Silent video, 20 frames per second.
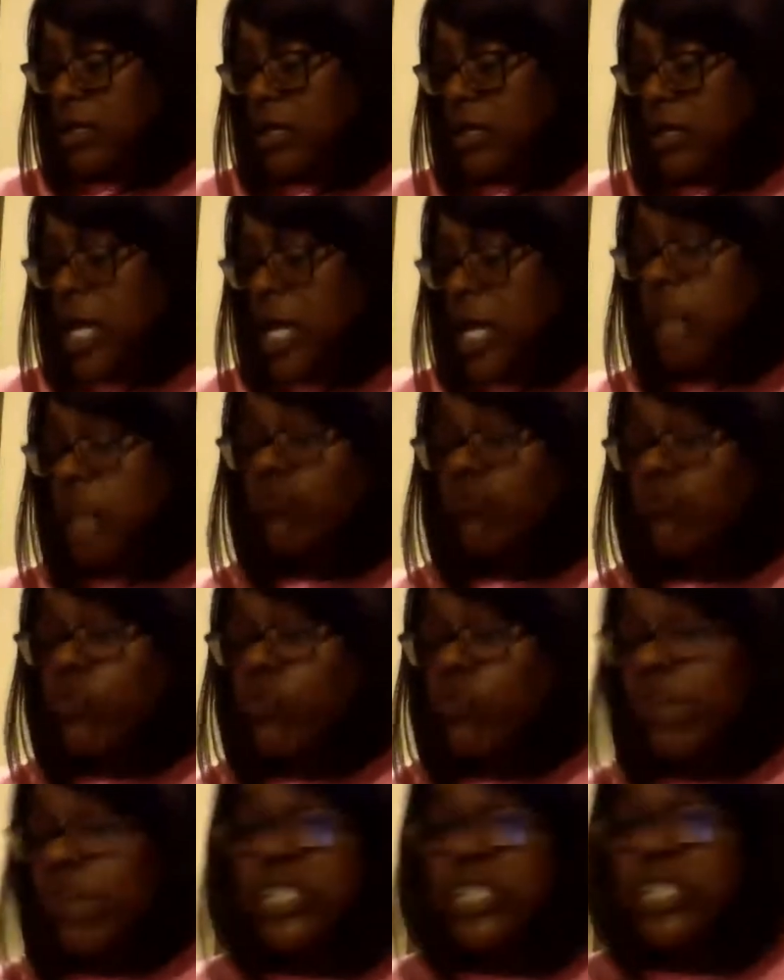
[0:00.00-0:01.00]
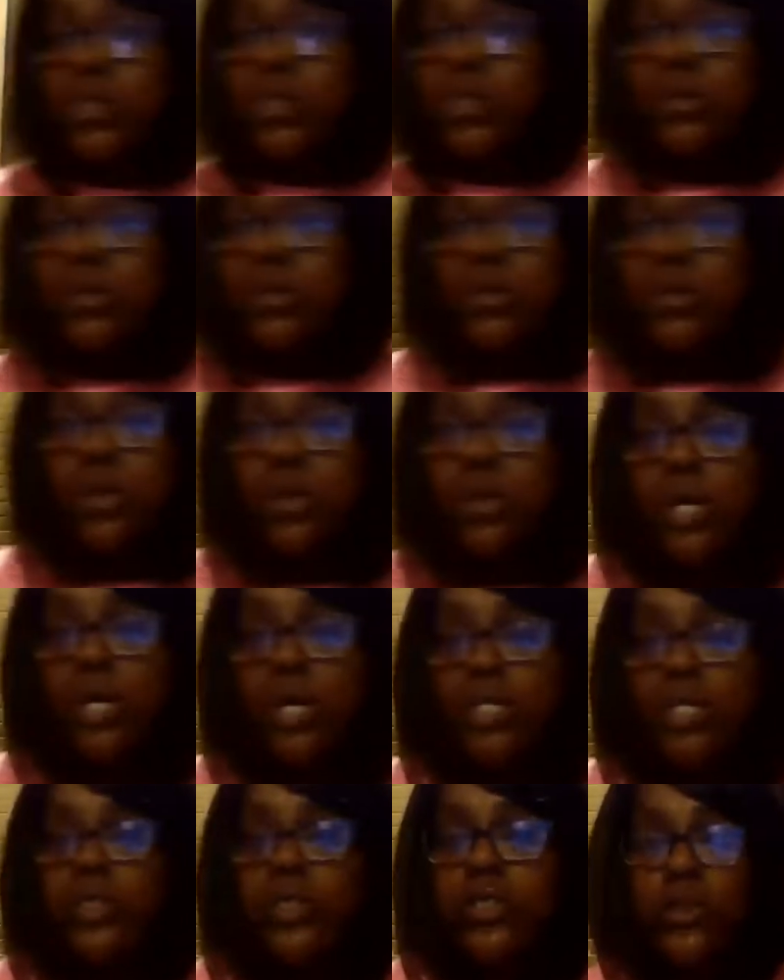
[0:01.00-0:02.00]
instrumental
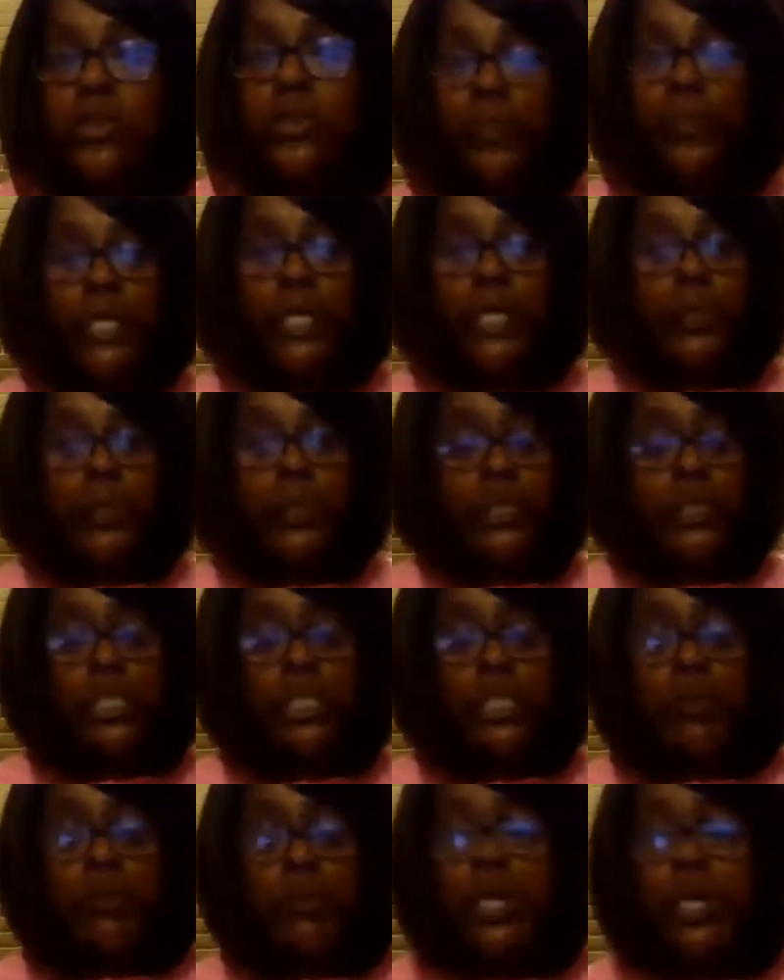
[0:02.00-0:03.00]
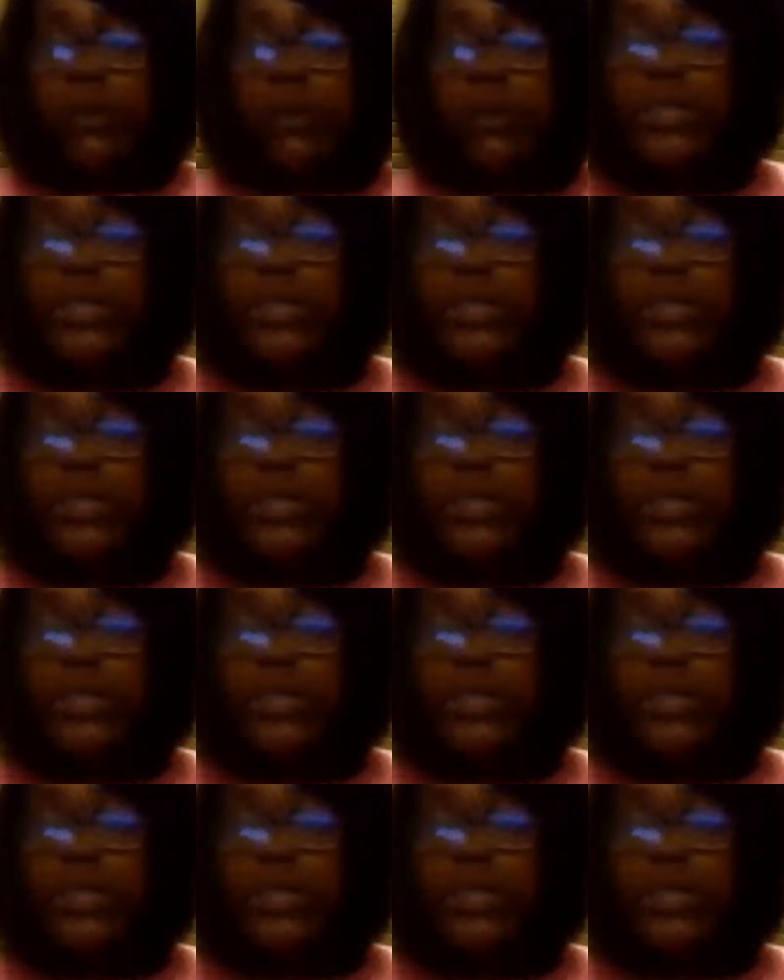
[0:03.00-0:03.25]
to people, to speakers